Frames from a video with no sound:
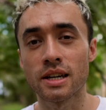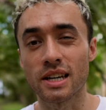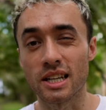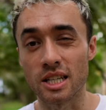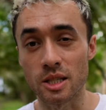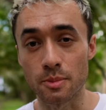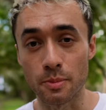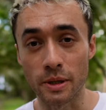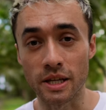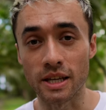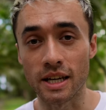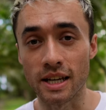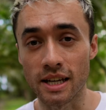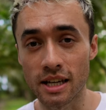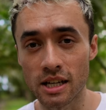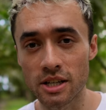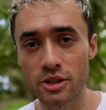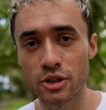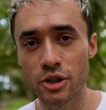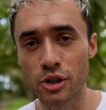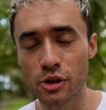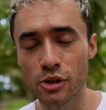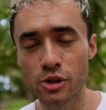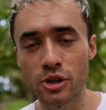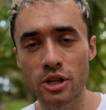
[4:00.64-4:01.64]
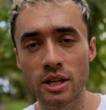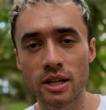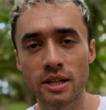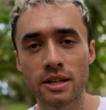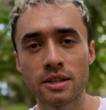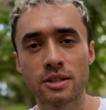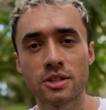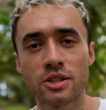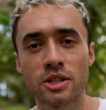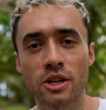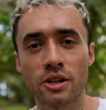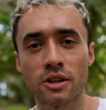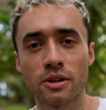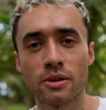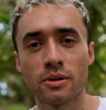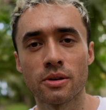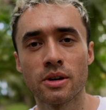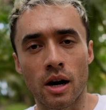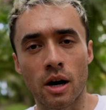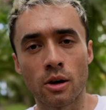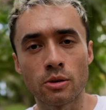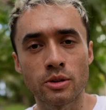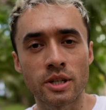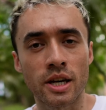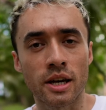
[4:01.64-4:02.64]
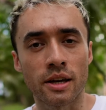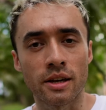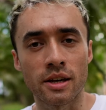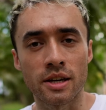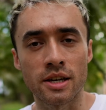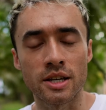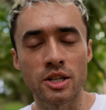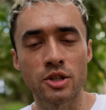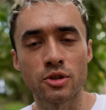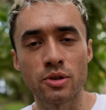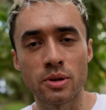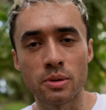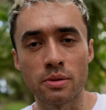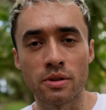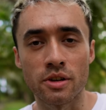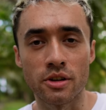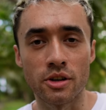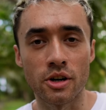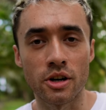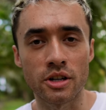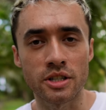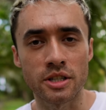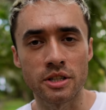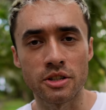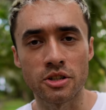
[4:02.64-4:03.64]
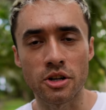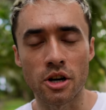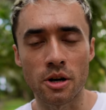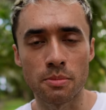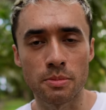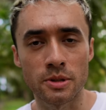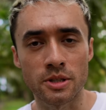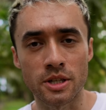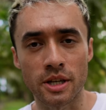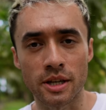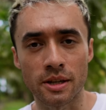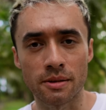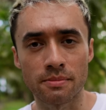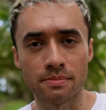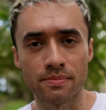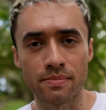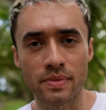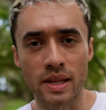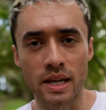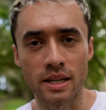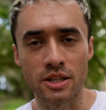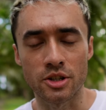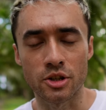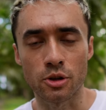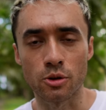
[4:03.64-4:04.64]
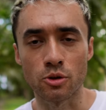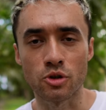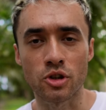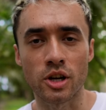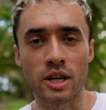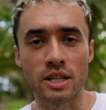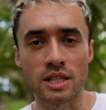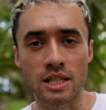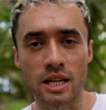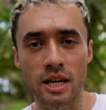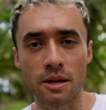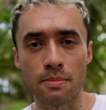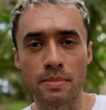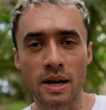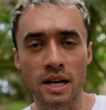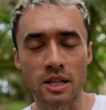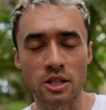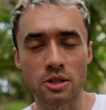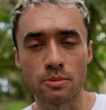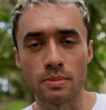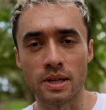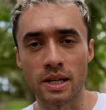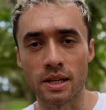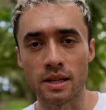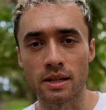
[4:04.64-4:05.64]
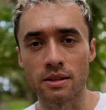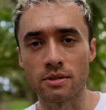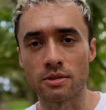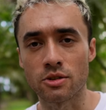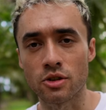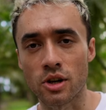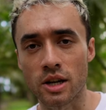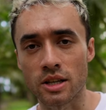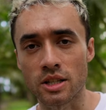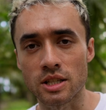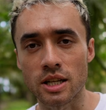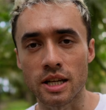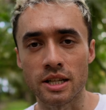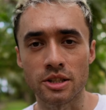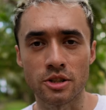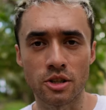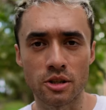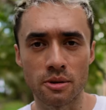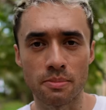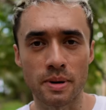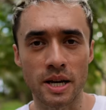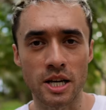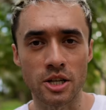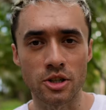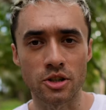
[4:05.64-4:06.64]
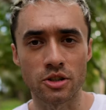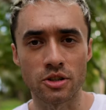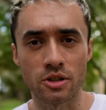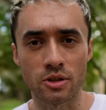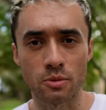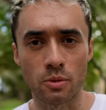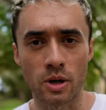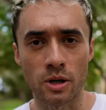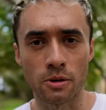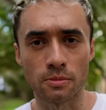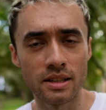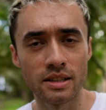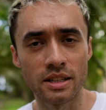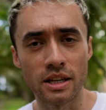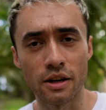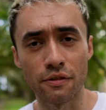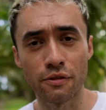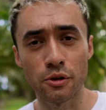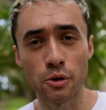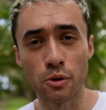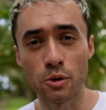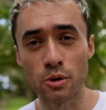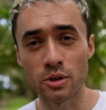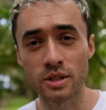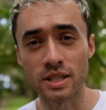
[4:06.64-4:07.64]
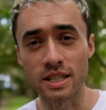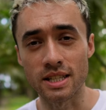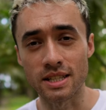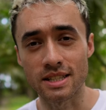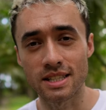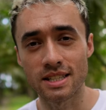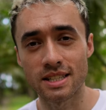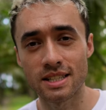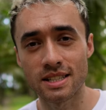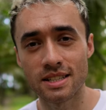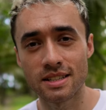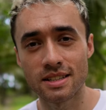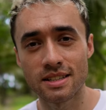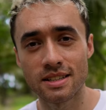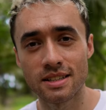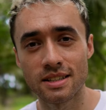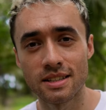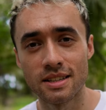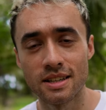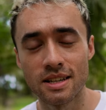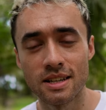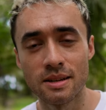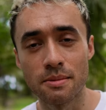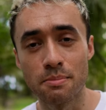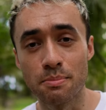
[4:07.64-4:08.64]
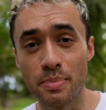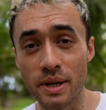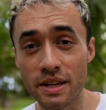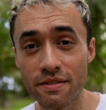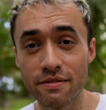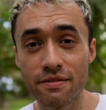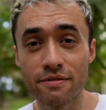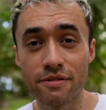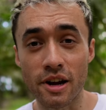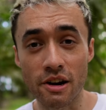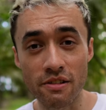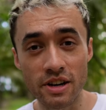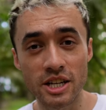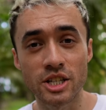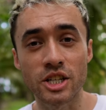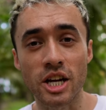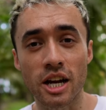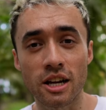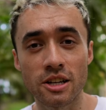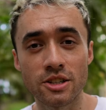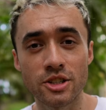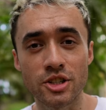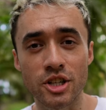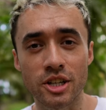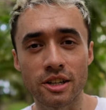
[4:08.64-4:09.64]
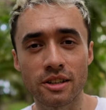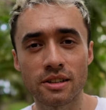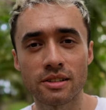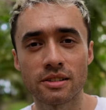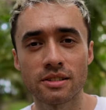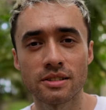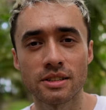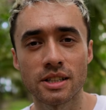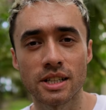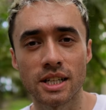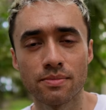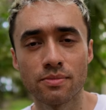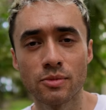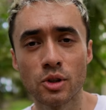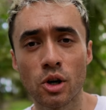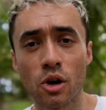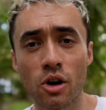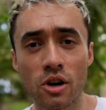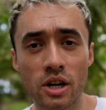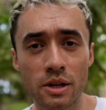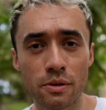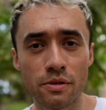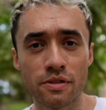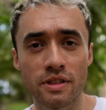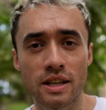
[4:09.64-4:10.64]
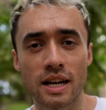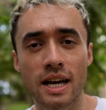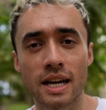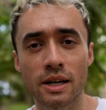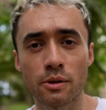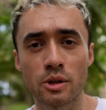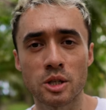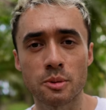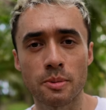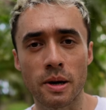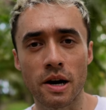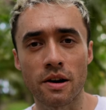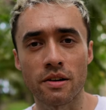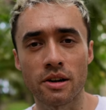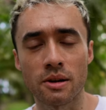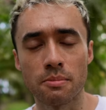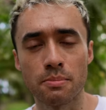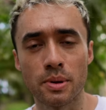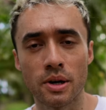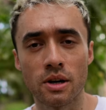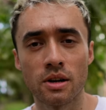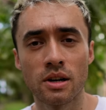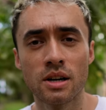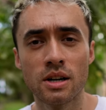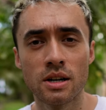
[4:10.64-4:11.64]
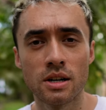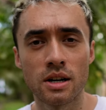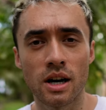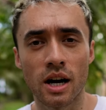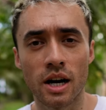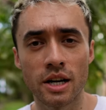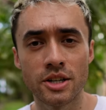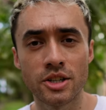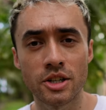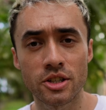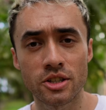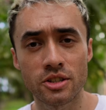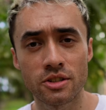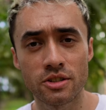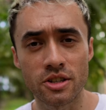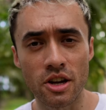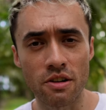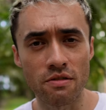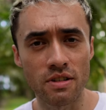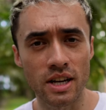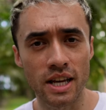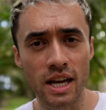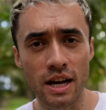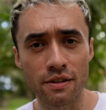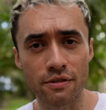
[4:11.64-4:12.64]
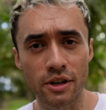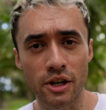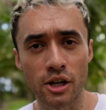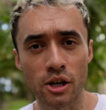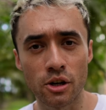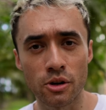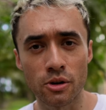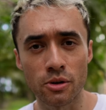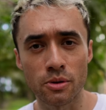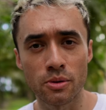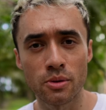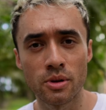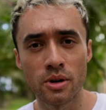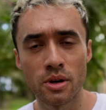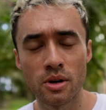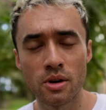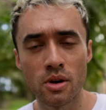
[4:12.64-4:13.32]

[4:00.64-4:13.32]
can speak English usually, so I'll take a history with the nurse interpreting, and she'll translate back to me and translate to the patient as well. Now, of course, it's been very challenging, not only with the language barrier, but I just don't really have a clue